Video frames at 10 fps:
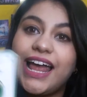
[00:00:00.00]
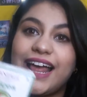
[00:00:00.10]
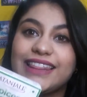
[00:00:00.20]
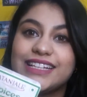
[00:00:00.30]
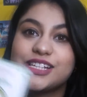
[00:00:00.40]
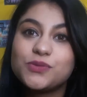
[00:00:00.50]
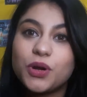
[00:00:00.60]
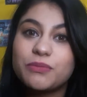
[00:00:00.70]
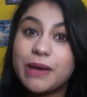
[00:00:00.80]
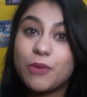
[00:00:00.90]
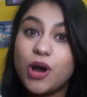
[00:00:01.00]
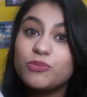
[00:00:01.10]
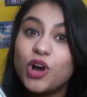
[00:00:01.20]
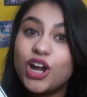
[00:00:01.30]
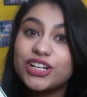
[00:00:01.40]
and this is what my
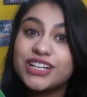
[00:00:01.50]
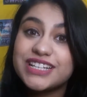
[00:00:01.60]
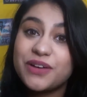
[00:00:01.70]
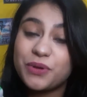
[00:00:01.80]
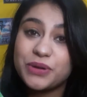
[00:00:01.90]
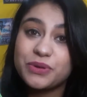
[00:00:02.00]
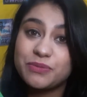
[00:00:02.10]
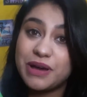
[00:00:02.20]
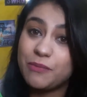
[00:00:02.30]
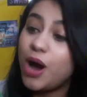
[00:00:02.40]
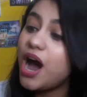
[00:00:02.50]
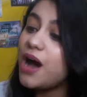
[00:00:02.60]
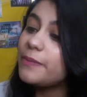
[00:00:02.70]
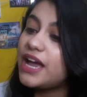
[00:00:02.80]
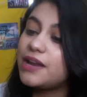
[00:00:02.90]
mom got because I went with my
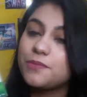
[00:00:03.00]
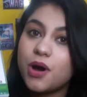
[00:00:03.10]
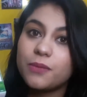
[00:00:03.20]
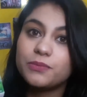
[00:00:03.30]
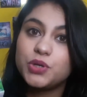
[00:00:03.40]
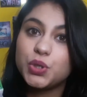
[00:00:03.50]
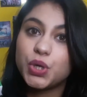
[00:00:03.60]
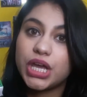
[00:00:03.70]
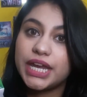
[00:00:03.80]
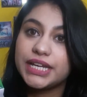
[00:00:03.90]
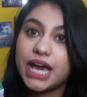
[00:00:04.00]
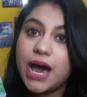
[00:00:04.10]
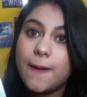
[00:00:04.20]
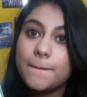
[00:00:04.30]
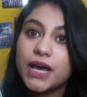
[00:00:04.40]
mom and mom took it
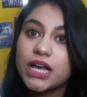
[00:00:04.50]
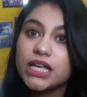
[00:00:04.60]
up.